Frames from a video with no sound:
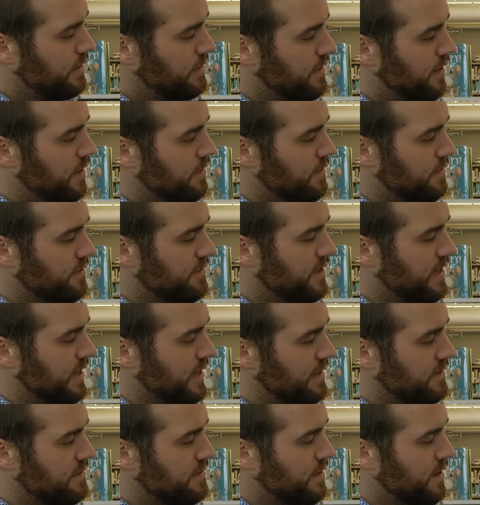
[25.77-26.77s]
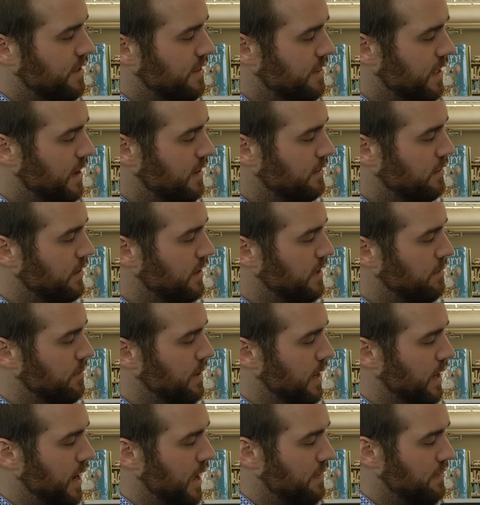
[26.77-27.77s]
The other seeds, they look at
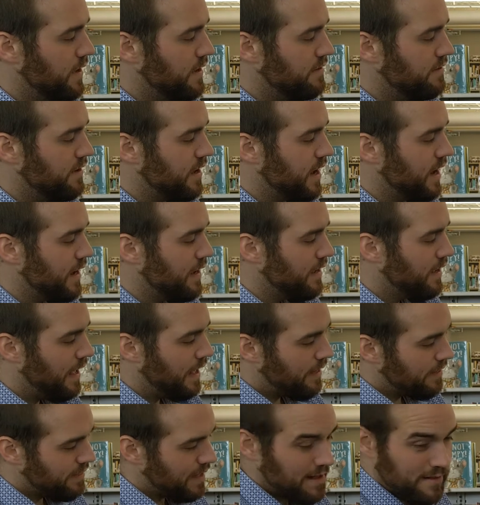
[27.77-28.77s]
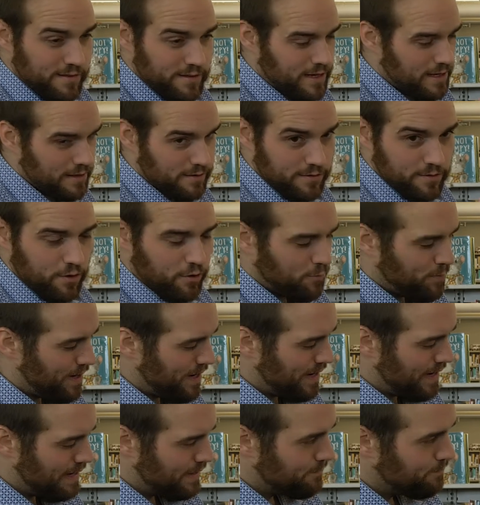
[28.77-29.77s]
me and they say, "That seed is so
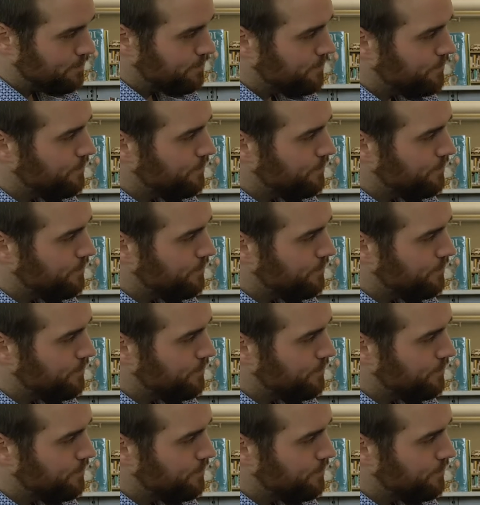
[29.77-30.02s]
bad."